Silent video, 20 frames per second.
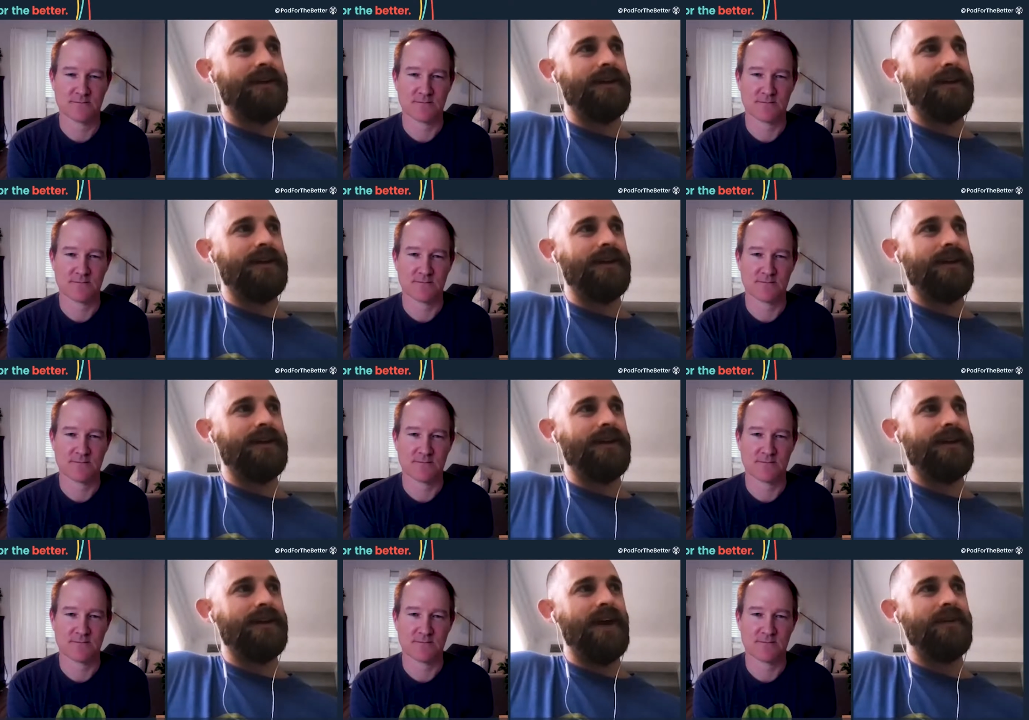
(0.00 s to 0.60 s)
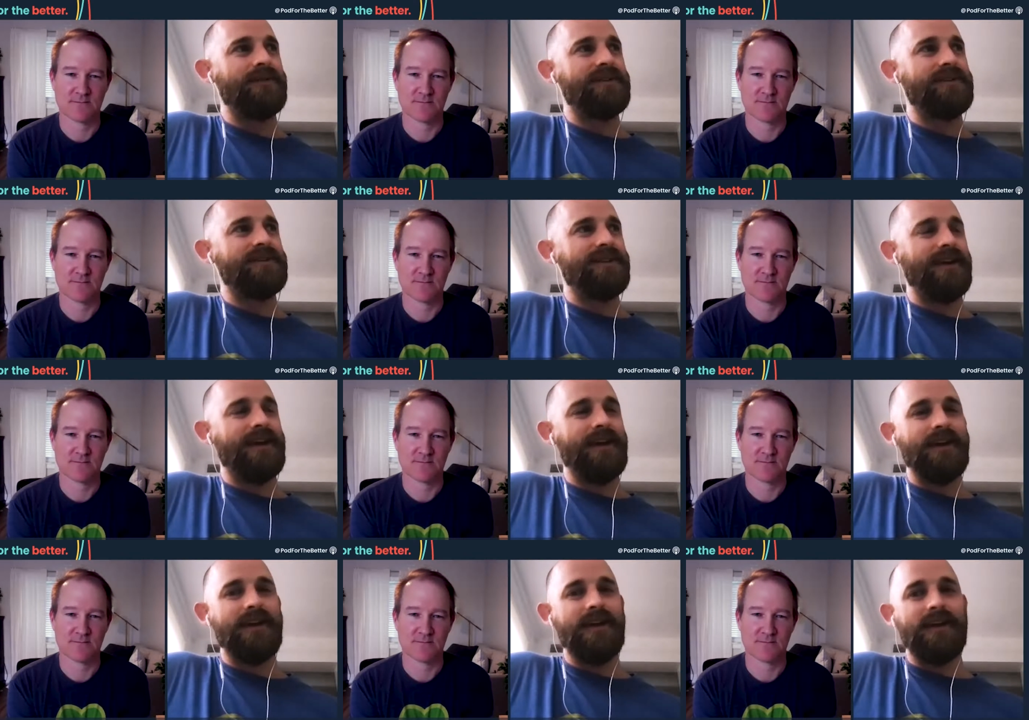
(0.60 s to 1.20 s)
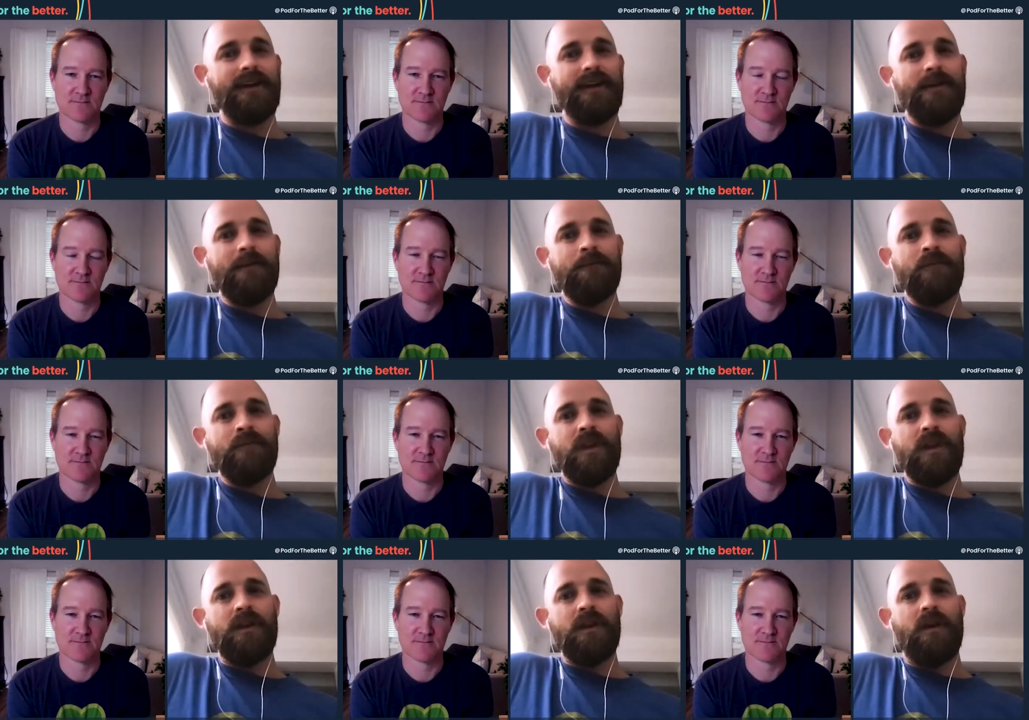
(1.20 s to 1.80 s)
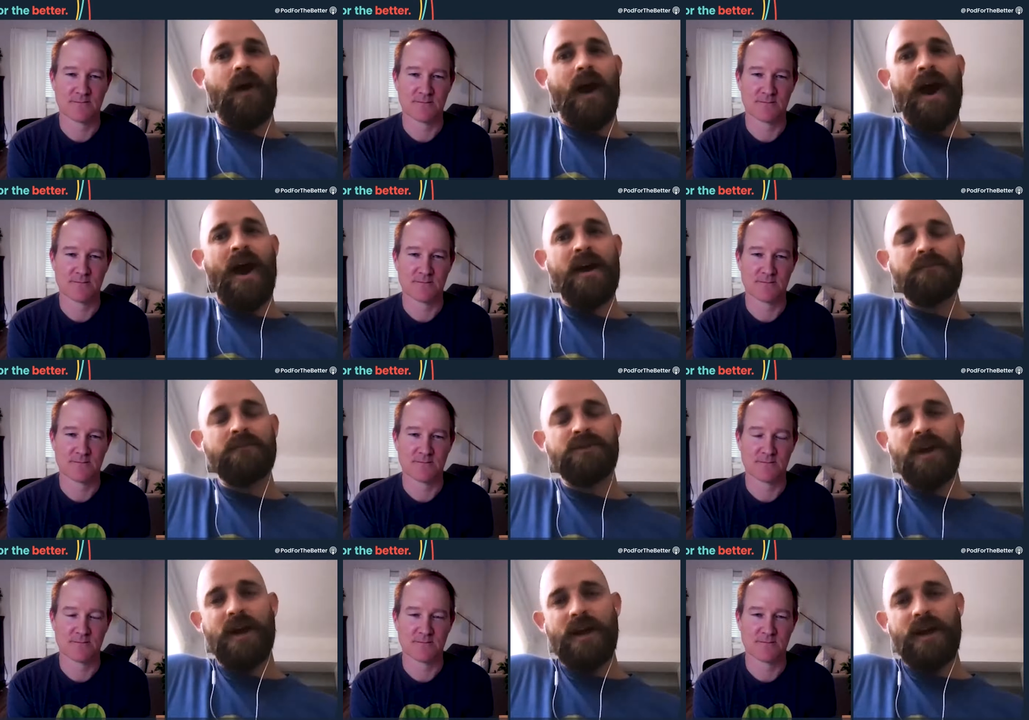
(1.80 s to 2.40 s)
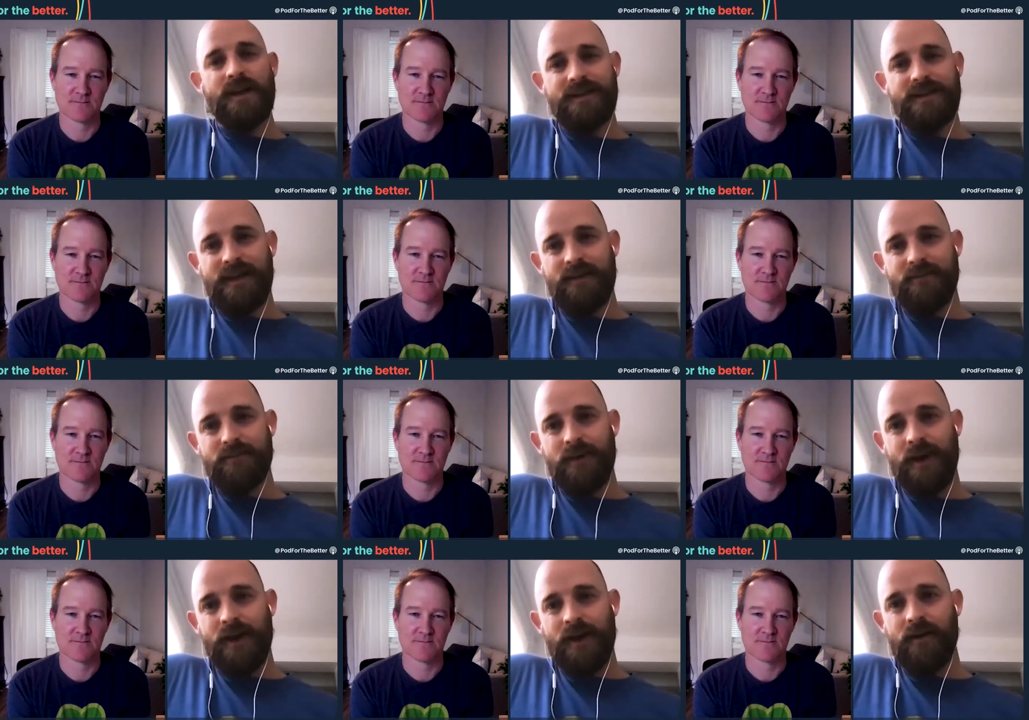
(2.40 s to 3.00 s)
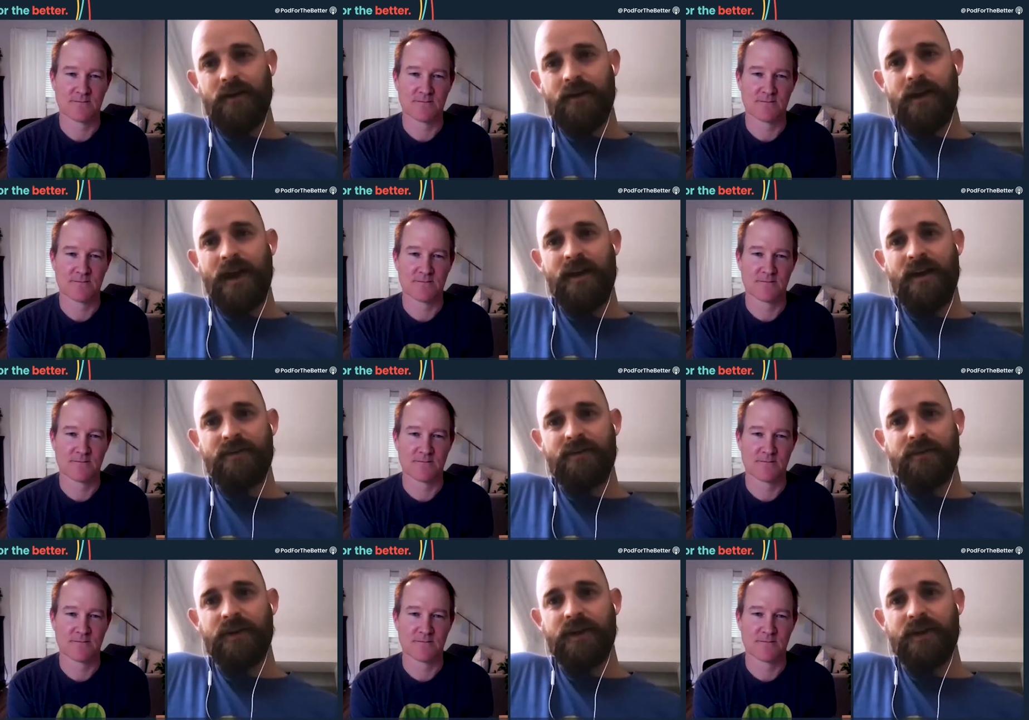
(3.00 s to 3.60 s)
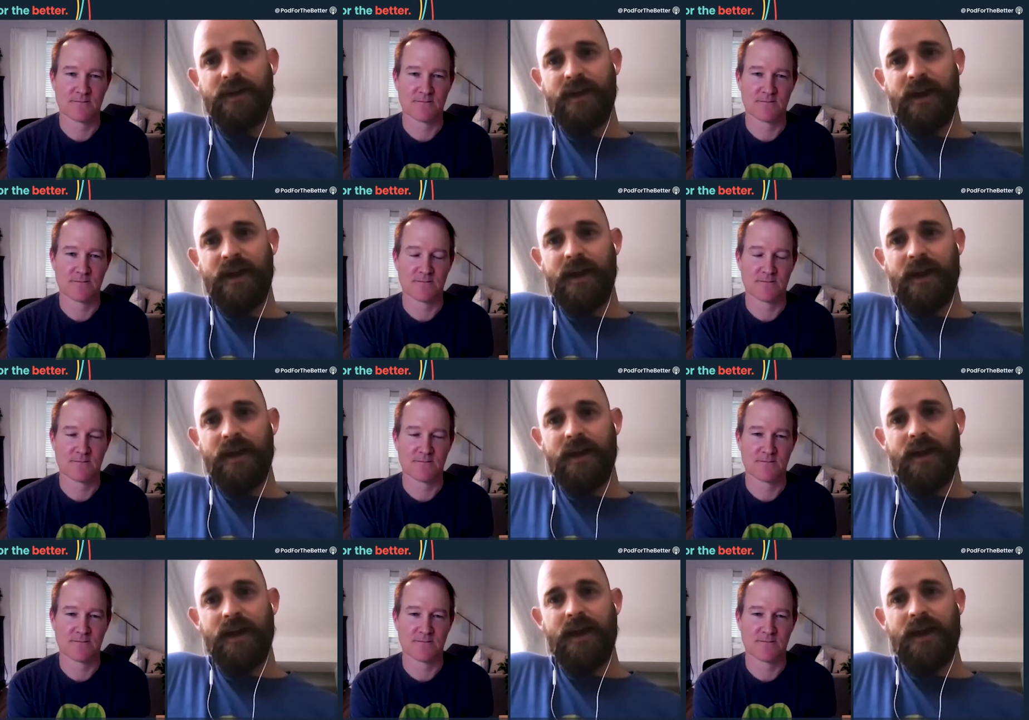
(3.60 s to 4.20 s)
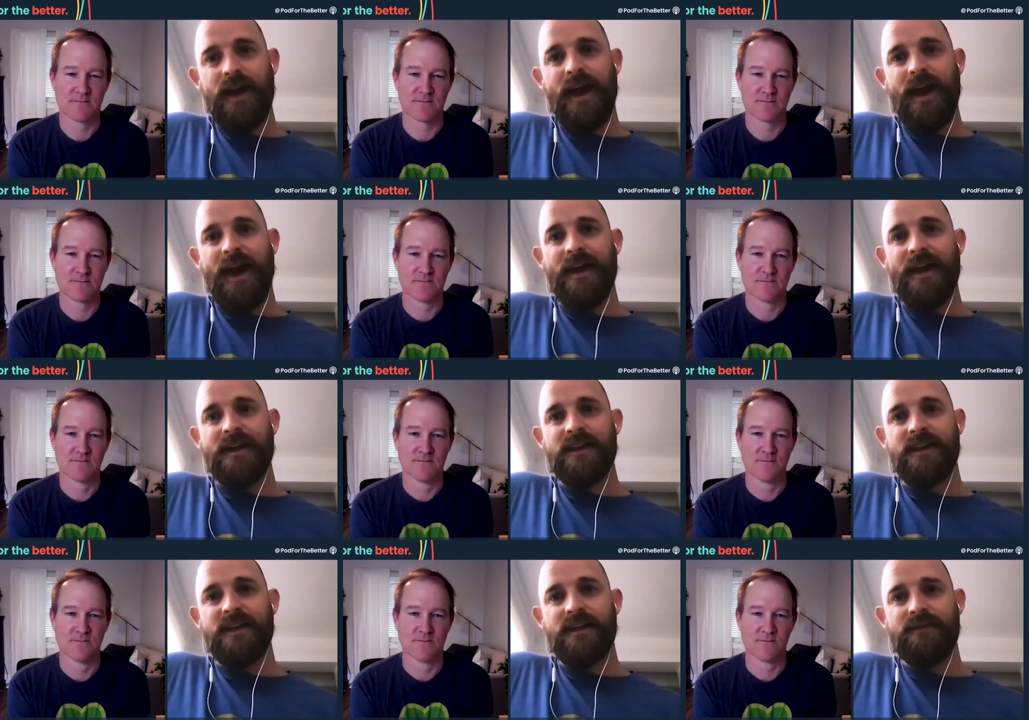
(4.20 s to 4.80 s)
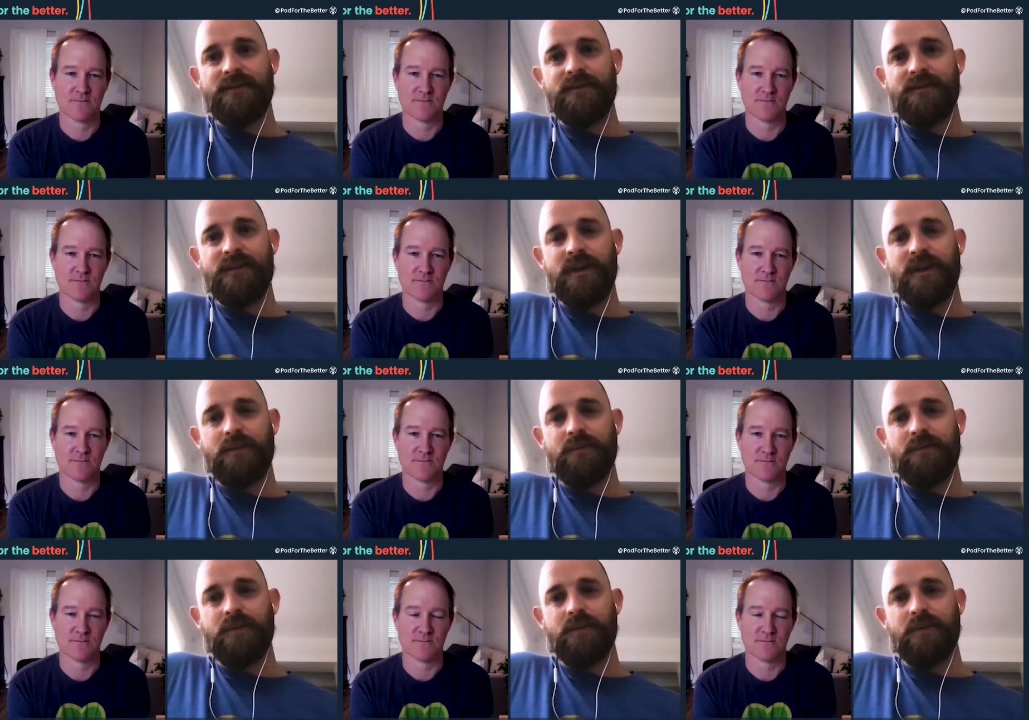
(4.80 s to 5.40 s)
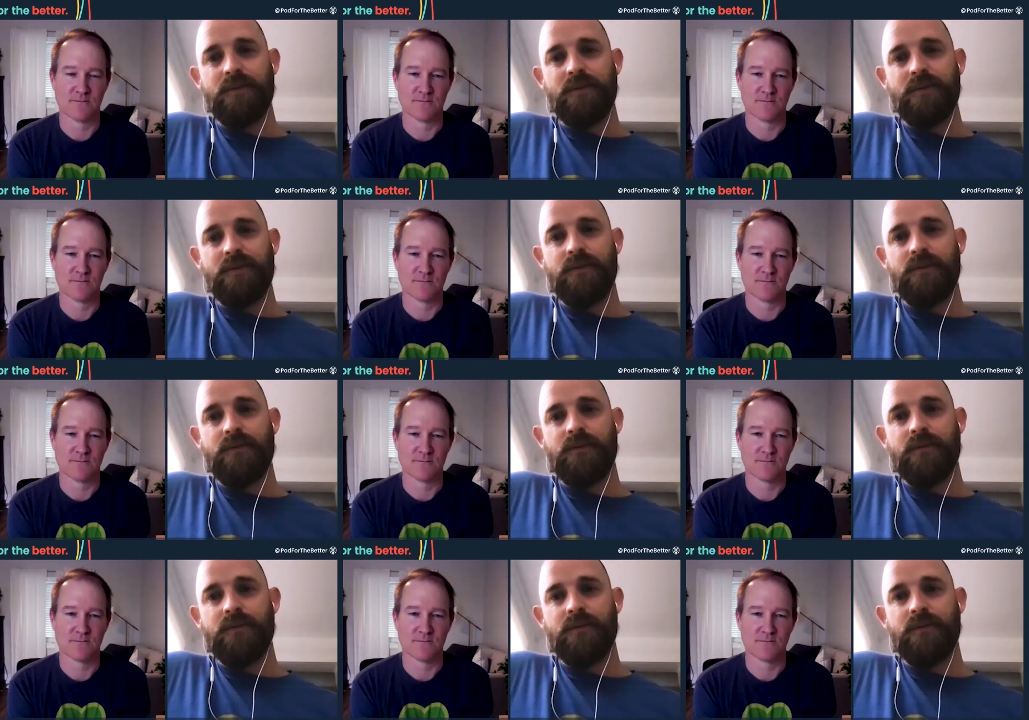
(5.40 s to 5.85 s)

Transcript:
Speaker 1: Um, I would say, you know, I'm trying to get better every day at giving people